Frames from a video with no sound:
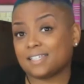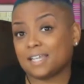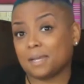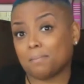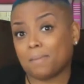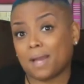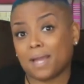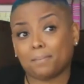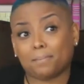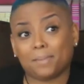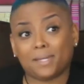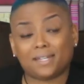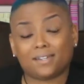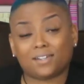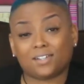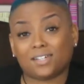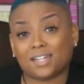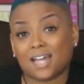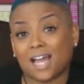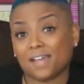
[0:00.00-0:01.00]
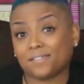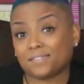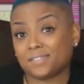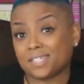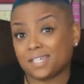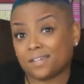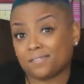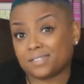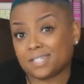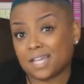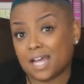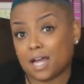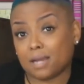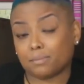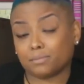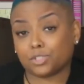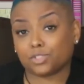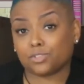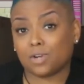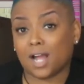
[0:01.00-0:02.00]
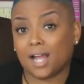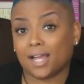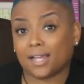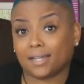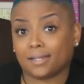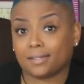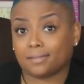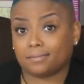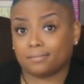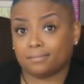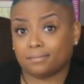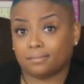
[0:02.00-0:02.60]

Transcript: there might have been their ninth, tenth time trying.